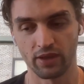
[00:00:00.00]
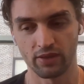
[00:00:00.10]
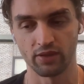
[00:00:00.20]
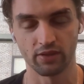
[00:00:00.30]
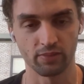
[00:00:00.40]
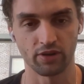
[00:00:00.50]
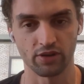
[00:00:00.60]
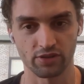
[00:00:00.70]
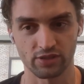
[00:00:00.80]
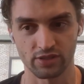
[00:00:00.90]
the
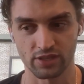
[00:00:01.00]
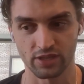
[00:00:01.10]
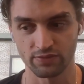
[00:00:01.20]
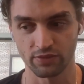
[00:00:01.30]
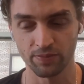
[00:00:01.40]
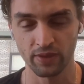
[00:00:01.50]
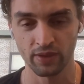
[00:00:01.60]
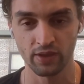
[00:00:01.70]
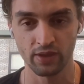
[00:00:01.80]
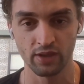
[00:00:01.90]
project successful.
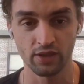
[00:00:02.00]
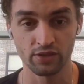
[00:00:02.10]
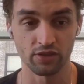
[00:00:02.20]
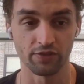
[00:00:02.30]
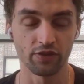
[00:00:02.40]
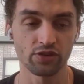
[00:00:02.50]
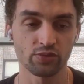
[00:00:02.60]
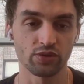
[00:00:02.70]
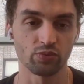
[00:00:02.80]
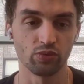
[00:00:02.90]
So the first
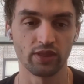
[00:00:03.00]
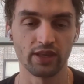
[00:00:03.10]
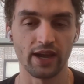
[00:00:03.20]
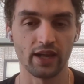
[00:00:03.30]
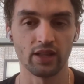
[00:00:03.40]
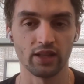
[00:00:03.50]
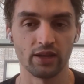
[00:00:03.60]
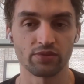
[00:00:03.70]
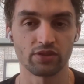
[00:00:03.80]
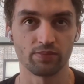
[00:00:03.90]
was, would the LLM
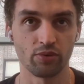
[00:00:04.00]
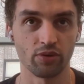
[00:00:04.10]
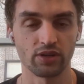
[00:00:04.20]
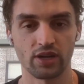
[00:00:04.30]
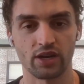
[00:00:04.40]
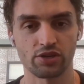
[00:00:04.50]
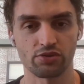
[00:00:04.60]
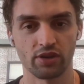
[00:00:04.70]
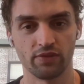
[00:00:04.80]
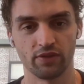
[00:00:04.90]
support
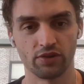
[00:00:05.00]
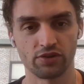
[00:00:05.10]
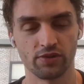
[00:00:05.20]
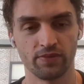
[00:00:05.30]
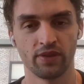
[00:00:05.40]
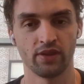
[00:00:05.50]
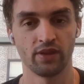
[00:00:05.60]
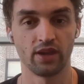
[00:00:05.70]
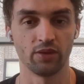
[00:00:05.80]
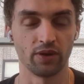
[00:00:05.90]
docstring conversion?
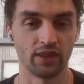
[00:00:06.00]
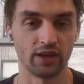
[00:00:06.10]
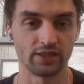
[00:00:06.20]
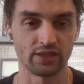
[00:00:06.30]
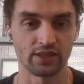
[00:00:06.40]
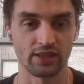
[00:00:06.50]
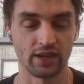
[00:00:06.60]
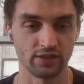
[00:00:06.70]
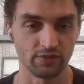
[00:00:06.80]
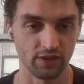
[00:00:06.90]
And the way that I tested that
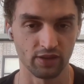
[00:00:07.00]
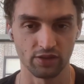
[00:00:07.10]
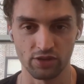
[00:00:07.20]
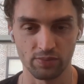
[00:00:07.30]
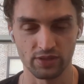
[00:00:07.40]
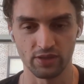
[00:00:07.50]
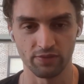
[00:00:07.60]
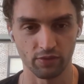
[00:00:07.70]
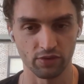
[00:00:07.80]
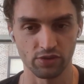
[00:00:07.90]
is via
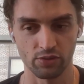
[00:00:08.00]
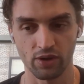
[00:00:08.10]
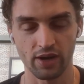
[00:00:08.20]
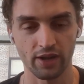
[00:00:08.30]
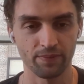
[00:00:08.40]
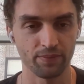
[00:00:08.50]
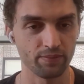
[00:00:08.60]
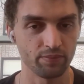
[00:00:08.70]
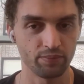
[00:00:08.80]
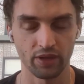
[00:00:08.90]
GPT-4's UI,
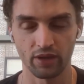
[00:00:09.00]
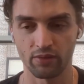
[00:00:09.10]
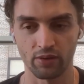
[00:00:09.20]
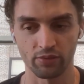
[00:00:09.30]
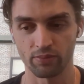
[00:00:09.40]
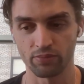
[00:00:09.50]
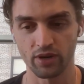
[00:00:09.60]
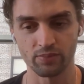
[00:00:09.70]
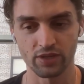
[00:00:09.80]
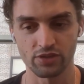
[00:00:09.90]
playing around with some
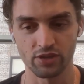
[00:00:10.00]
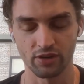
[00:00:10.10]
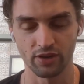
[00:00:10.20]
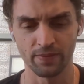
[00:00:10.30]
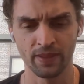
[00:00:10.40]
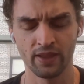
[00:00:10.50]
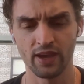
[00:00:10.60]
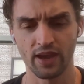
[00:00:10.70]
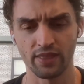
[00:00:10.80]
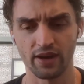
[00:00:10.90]
prompt engineering.
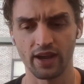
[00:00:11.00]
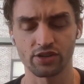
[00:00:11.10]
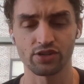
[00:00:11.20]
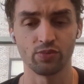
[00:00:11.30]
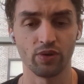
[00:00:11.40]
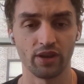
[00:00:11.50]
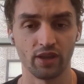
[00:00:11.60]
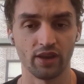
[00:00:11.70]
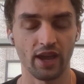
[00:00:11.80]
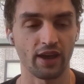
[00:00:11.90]
And then I actually went
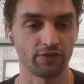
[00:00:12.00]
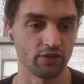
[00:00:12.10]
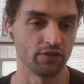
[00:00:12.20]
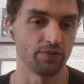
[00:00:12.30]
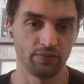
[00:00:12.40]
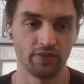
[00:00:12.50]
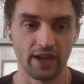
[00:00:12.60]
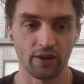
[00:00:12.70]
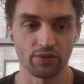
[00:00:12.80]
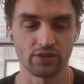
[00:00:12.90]
in after
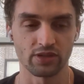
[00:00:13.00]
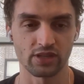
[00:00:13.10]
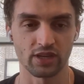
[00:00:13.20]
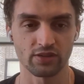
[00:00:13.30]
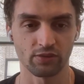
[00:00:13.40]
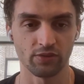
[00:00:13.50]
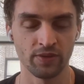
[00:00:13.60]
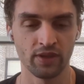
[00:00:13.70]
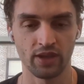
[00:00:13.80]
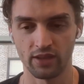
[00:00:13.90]
that was successful
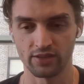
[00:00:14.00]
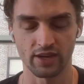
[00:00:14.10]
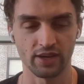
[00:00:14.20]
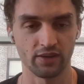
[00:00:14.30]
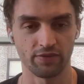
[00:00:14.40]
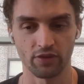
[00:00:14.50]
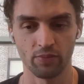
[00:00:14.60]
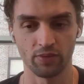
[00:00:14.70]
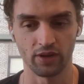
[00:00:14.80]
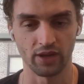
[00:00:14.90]
and signed up for
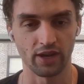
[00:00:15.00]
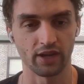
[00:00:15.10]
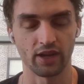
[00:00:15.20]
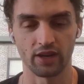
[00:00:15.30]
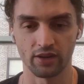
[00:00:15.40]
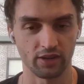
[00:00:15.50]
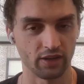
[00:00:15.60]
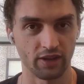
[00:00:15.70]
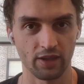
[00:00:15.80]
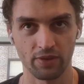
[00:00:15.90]
OpenAI, got
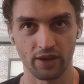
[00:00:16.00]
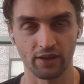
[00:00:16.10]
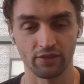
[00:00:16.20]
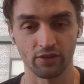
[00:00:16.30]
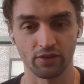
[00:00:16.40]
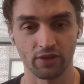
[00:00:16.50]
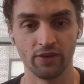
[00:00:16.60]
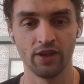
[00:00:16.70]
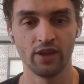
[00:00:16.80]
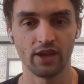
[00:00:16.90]
an API token,
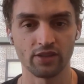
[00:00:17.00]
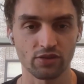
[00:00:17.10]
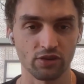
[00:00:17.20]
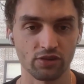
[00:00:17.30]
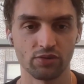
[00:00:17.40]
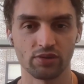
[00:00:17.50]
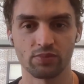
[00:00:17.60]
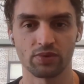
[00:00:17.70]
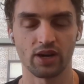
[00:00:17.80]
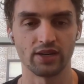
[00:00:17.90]
and started doing
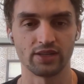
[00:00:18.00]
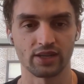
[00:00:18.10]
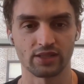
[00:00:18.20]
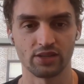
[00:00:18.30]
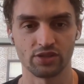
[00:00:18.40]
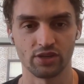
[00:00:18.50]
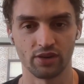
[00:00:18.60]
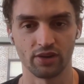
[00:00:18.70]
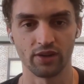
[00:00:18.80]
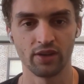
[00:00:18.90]
some context
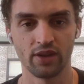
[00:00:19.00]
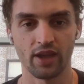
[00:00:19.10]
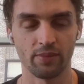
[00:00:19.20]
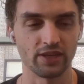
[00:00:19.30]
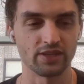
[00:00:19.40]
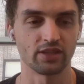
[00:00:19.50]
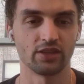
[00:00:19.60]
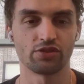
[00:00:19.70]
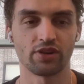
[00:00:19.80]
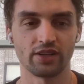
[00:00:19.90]
engineering and basically
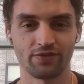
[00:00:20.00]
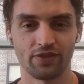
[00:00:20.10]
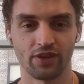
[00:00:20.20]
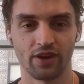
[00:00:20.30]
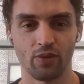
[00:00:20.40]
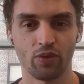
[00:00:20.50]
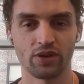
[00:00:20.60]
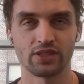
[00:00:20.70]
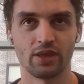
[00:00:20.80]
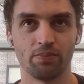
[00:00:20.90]
tried to figure out what
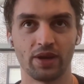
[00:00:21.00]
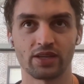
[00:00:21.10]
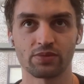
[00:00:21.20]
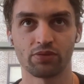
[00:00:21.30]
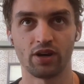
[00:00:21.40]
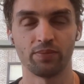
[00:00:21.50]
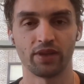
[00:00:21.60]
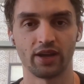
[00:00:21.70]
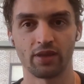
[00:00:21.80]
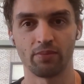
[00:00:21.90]
is the best prompt that
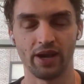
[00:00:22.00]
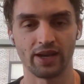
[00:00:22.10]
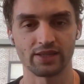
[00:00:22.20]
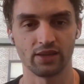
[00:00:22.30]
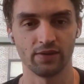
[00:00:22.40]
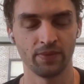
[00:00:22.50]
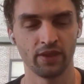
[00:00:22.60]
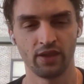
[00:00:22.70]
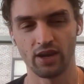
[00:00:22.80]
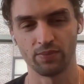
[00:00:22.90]
I can pass it
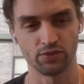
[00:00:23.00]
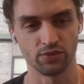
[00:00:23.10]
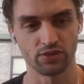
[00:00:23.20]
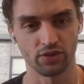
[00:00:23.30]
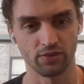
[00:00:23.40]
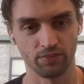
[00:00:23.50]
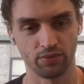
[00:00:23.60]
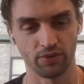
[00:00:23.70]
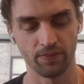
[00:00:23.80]
up to a certain point.